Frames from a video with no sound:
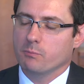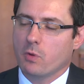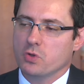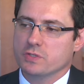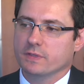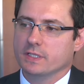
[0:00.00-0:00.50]

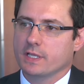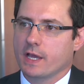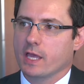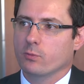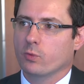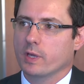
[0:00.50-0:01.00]
Most of the
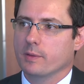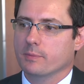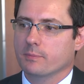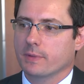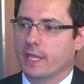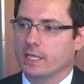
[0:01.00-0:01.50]
time, we
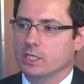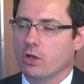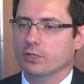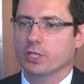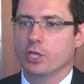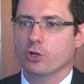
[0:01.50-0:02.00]

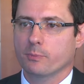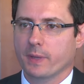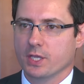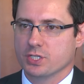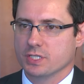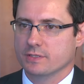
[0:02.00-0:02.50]
cannot cure
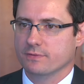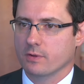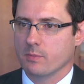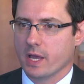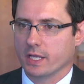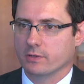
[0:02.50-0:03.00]
patients
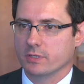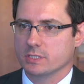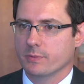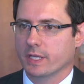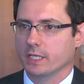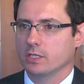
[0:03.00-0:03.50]
from
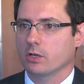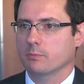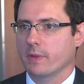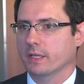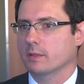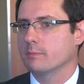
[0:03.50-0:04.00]
migraines. We
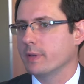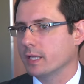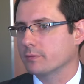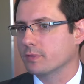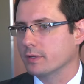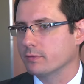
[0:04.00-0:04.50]
cannot make them
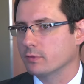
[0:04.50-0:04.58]
pain-free